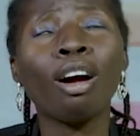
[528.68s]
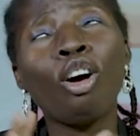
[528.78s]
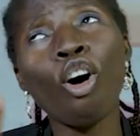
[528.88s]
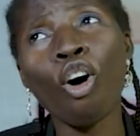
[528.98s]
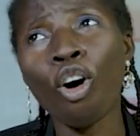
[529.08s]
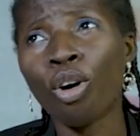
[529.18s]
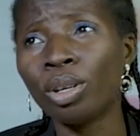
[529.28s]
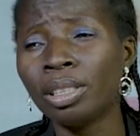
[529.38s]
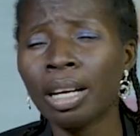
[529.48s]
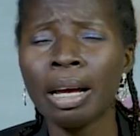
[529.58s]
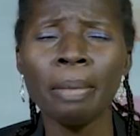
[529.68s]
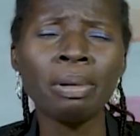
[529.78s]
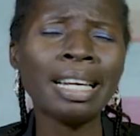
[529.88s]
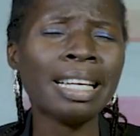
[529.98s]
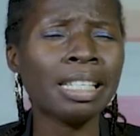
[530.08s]
God,
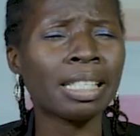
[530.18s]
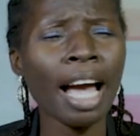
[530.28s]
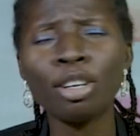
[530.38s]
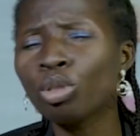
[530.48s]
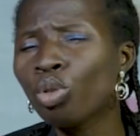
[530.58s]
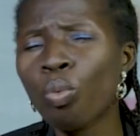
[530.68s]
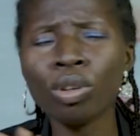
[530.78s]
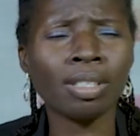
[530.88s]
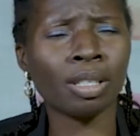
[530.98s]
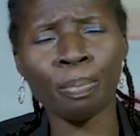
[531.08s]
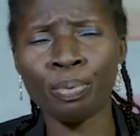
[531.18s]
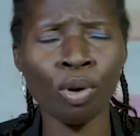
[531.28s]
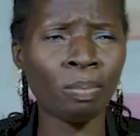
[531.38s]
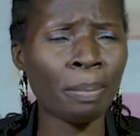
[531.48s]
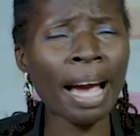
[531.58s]
please, I don't know what is the
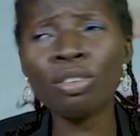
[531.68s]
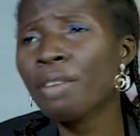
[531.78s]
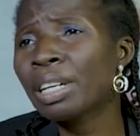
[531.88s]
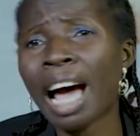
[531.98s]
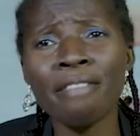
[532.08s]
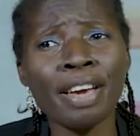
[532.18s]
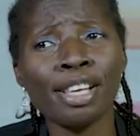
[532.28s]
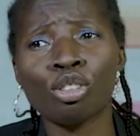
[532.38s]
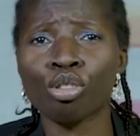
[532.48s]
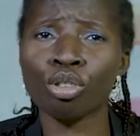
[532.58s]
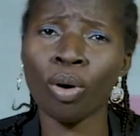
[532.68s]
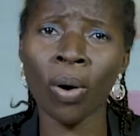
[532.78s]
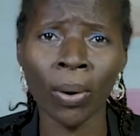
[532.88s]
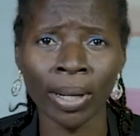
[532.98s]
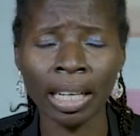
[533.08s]
problem. I don't even have a
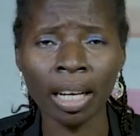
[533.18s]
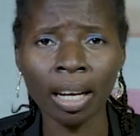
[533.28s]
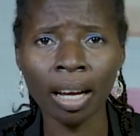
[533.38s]
son.